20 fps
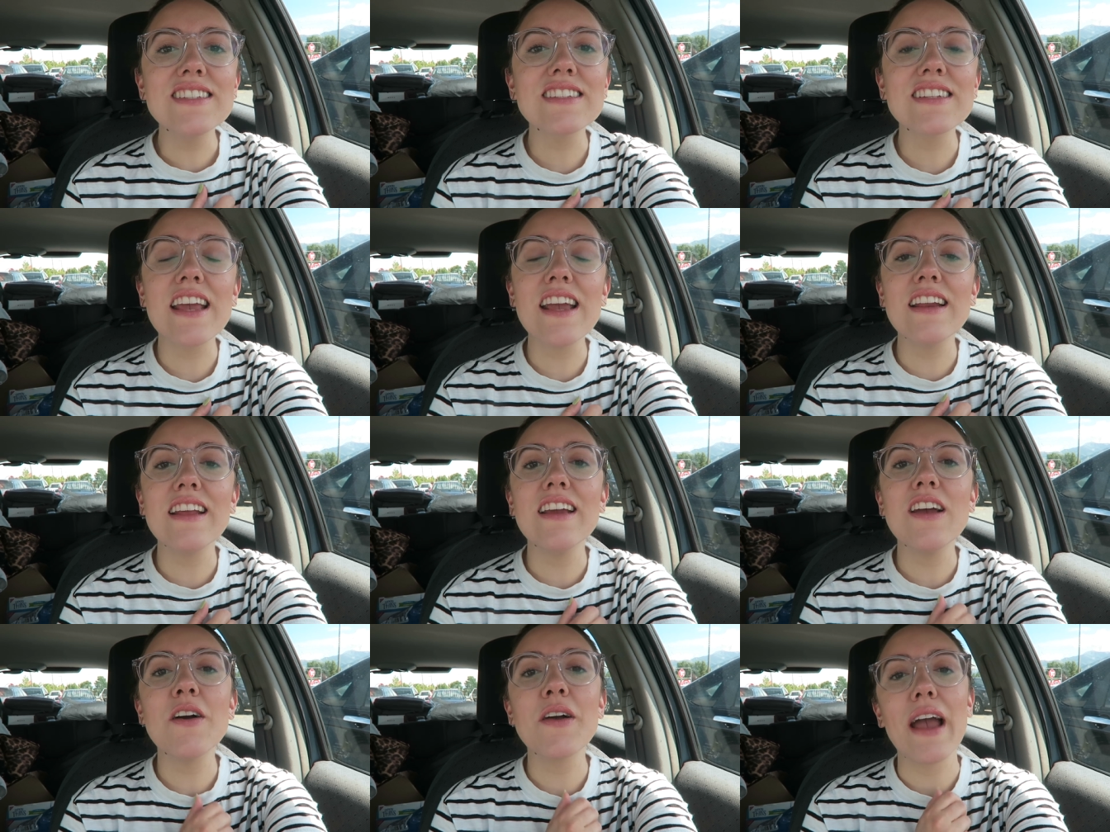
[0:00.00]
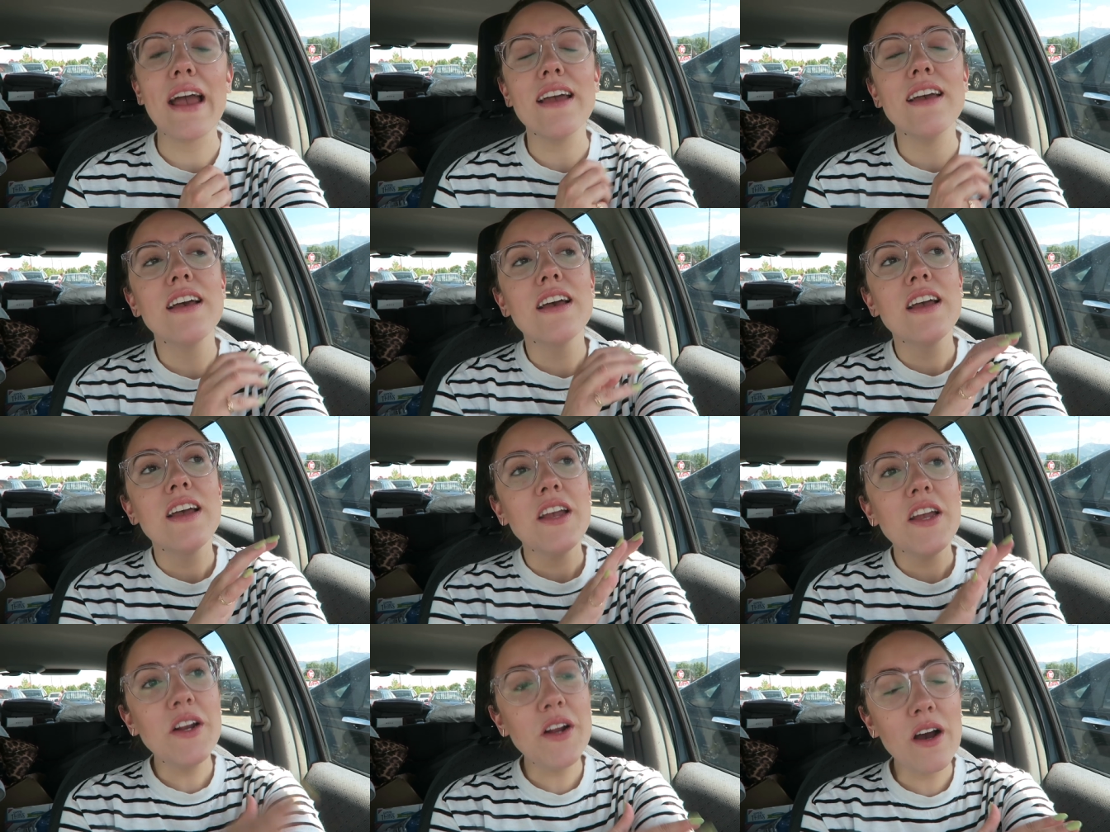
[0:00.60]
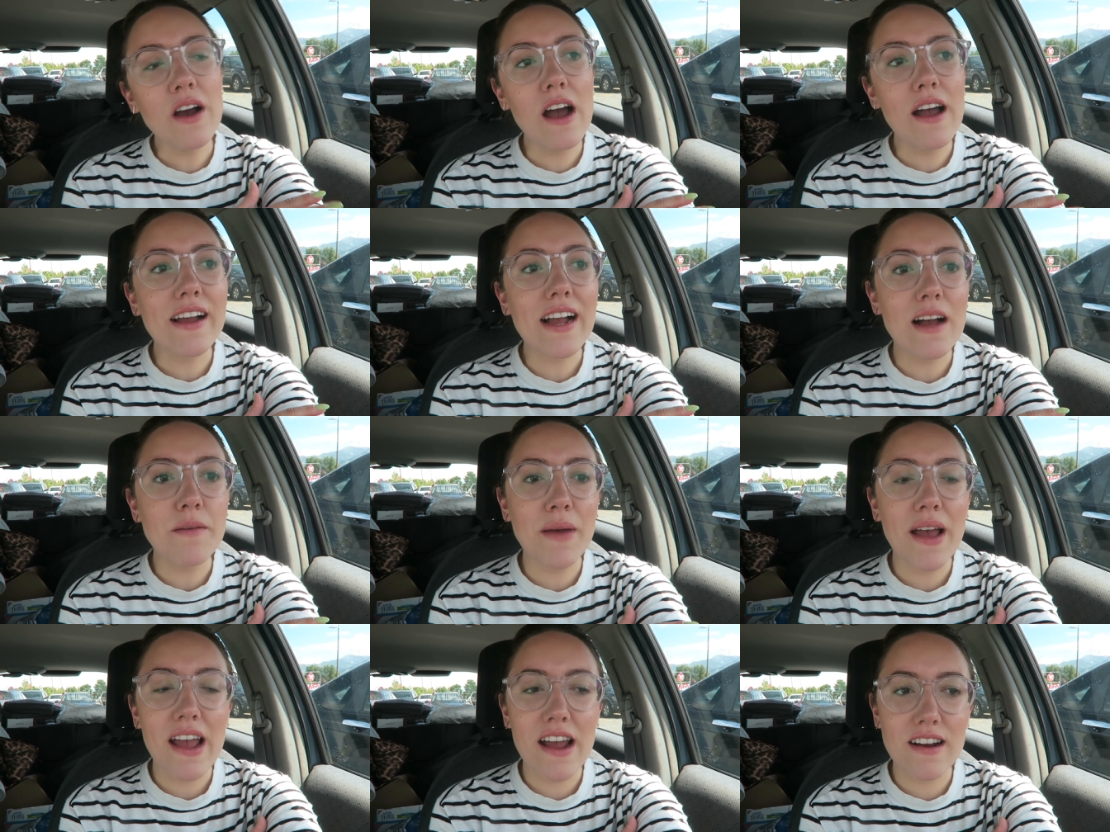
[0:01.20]
is Katie. Okay, you know how I
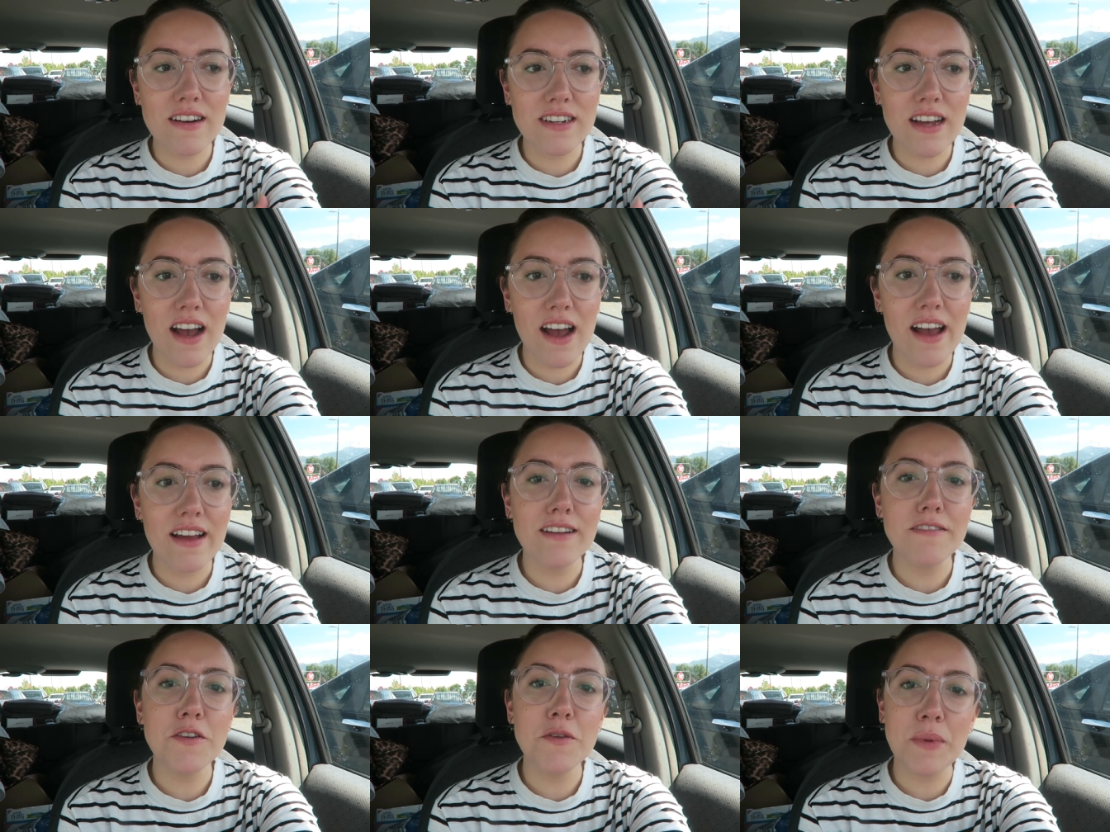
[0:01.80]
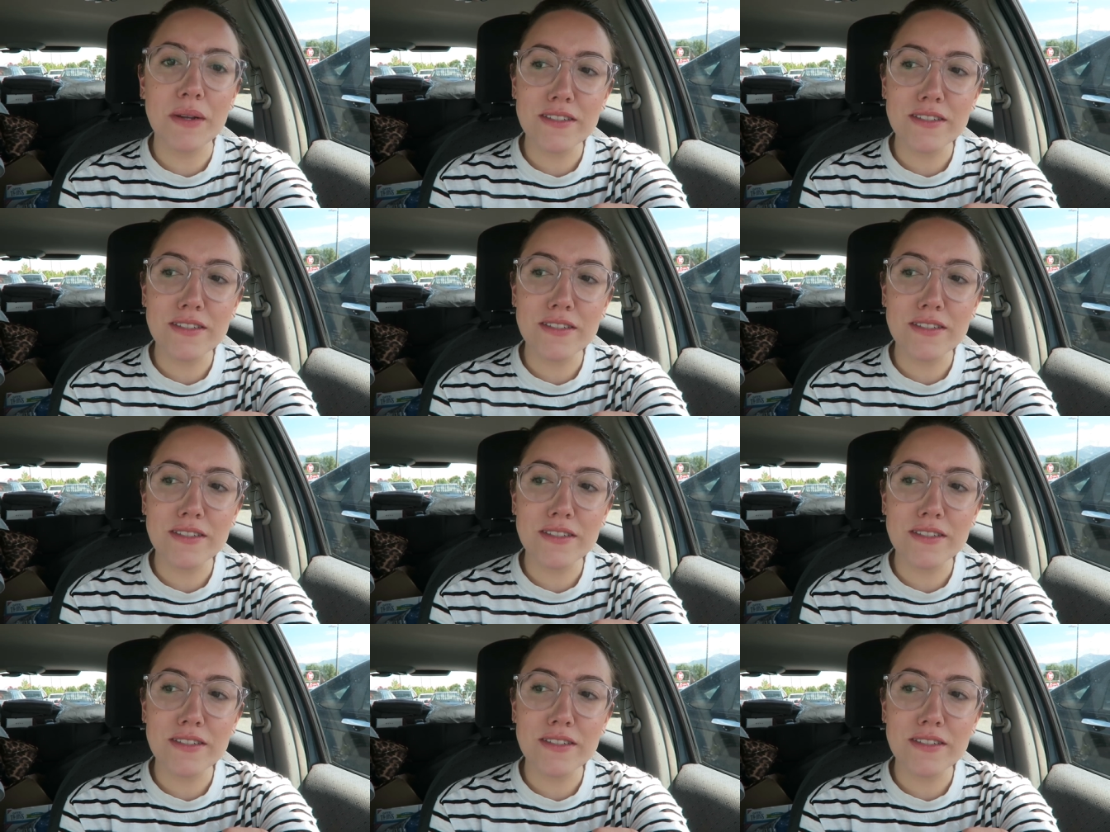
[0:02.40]
got my hair dyed a few